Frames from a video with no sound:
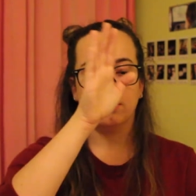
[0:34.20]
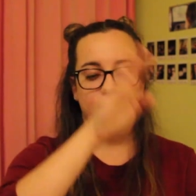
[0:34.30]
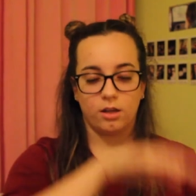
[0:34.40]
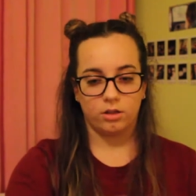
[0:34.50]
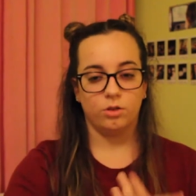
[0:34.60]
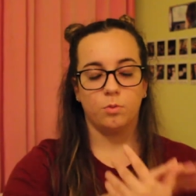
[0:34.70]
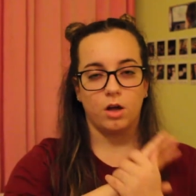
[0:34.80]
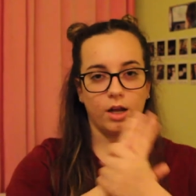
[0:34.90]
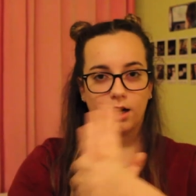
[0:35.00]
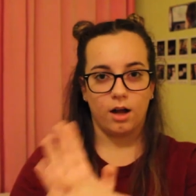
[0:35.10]
telling you
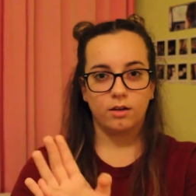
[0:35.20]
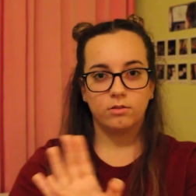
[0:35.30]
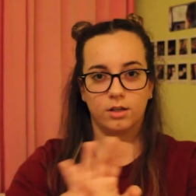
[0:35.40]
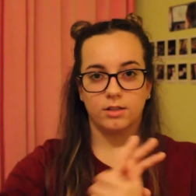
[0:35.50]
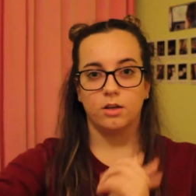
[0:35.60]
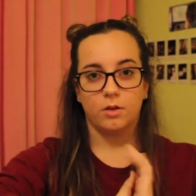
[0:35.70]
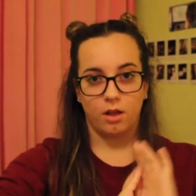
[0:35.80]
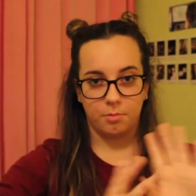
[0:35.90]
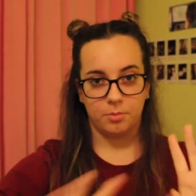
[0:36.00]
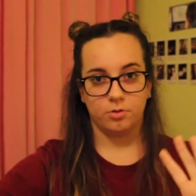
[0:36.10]
what I got, because I know a
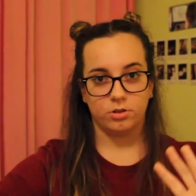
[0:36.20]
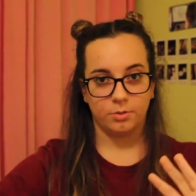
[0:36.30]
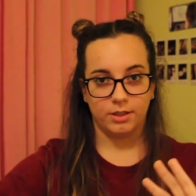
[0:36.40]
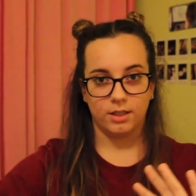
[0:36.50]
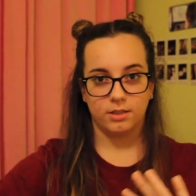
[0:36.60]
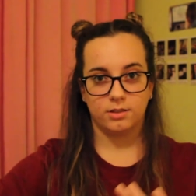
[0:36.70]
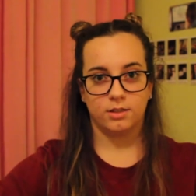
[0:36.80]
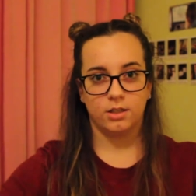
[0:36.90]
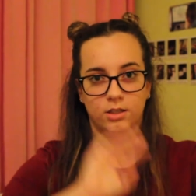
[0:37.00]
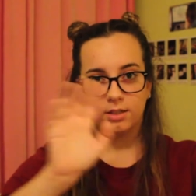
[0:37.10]
lot of people are doing
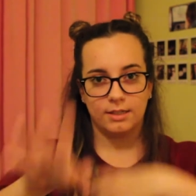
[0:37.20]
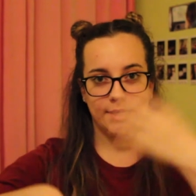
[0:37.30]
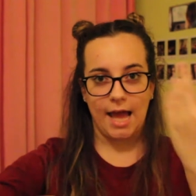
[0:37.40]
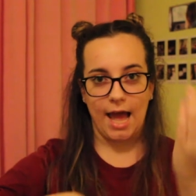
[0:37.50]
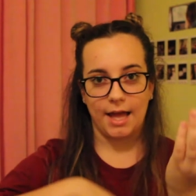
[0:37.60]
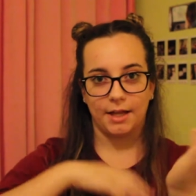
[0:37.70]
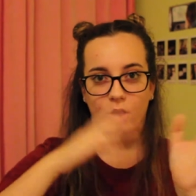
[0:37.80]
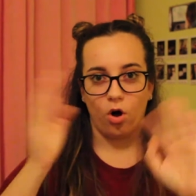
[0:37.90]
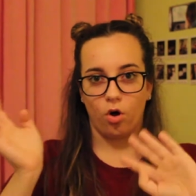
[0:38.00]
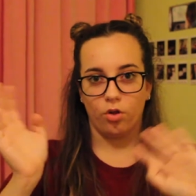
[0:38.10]
this tag
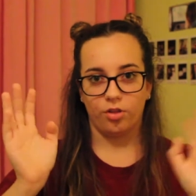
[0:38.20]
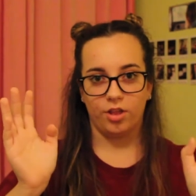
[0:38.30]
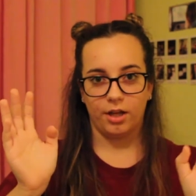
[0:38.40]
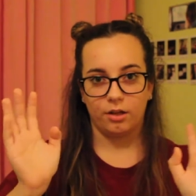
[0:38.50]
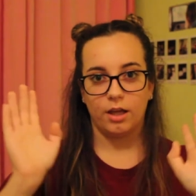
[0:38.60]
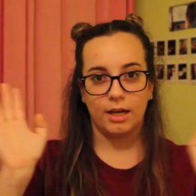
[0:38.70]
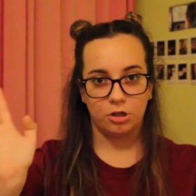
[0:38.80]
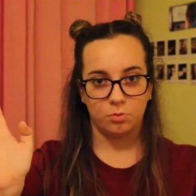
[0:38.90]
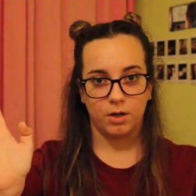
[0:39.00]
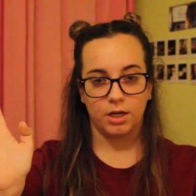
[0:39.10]
haul thing. I
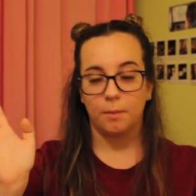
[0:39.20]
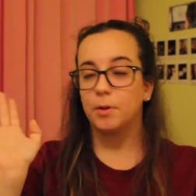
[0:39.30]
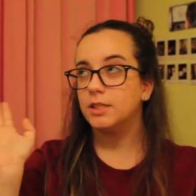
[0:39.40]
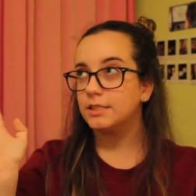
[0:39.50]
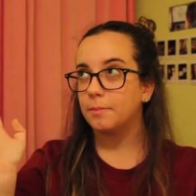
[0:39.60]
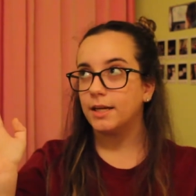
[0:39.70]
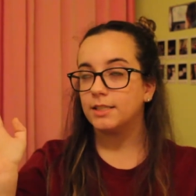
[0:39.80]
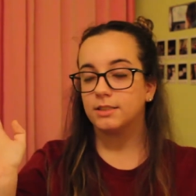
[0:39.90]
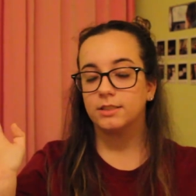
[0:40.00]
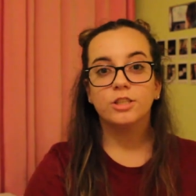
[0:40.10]
just wanted to
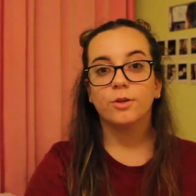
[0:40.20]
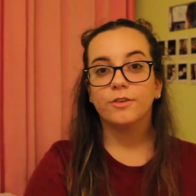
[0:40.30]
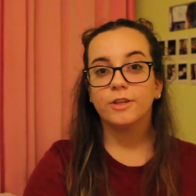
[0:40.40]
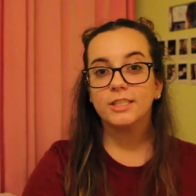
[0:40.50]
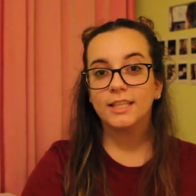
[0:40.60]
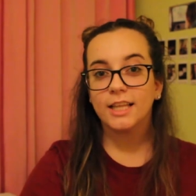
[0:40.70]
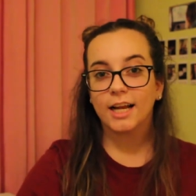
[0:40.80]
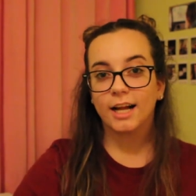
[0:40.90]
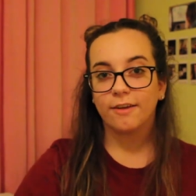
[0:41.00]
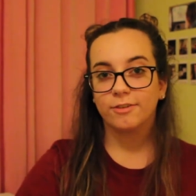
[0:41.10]
participate. So the first thing
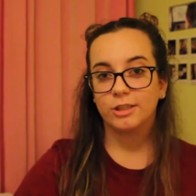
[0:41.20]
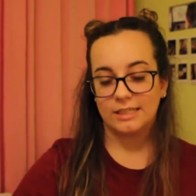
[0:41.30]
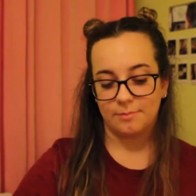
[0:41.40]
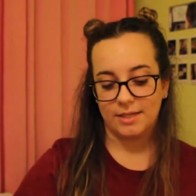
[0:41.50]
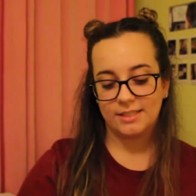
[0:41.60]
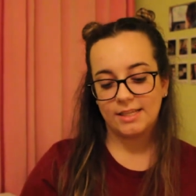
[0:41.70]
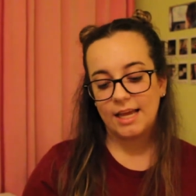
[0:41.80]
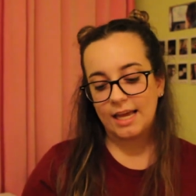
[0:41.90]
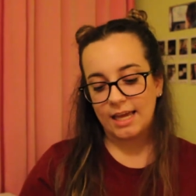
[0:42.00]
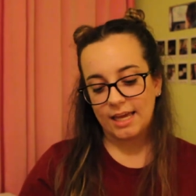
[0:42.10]
that I got for Christmas
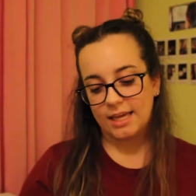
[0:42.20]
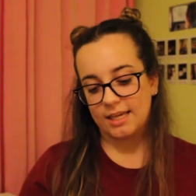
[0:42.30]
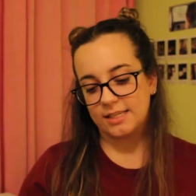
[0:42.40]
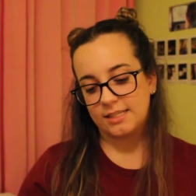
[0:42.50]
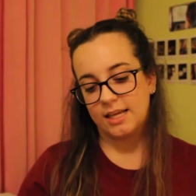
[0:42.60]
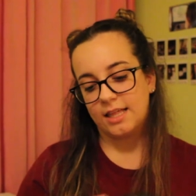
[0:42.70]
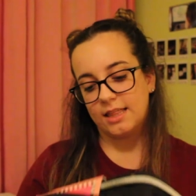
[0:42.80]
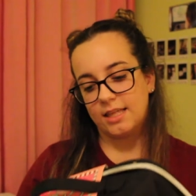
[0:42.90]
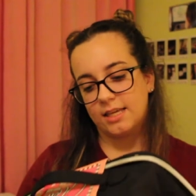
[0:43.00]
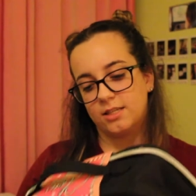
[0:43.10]
is
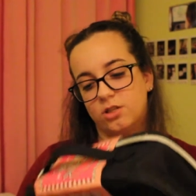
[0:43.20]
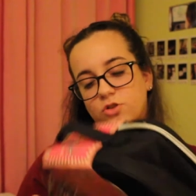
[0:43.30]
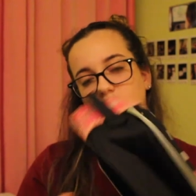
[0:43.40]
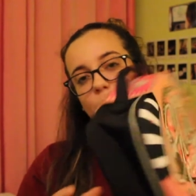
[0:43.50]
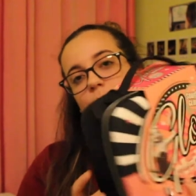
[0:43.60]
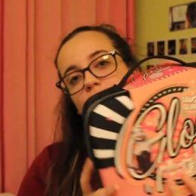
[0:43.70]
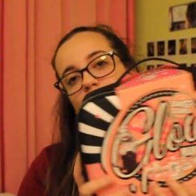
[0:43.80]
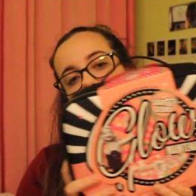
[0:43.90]
this Soap and